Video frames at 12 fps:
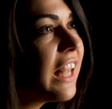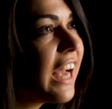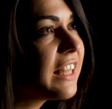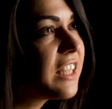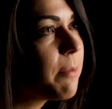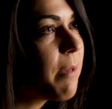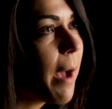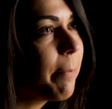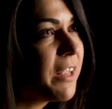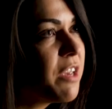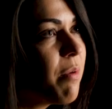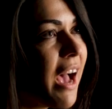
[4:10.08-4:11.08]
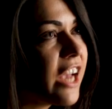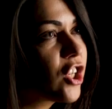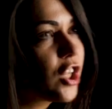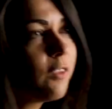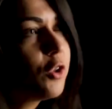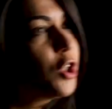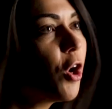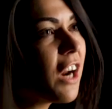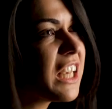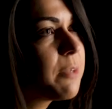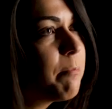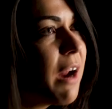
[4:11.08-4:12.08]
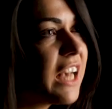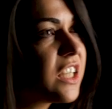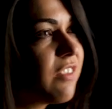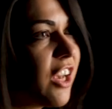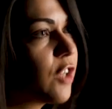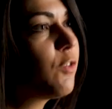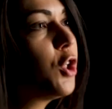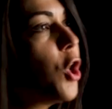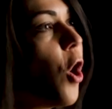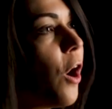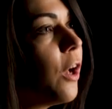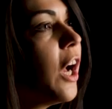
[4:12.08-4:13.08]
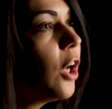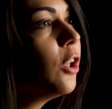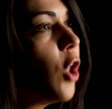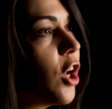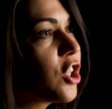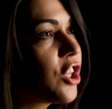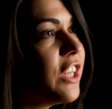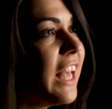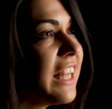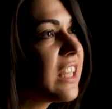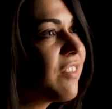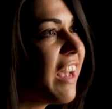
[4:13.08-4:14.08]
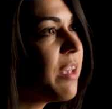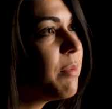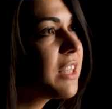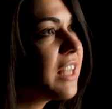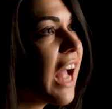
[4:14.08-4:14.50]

The problem was that whenever they fought, instead of being forced to reconcile,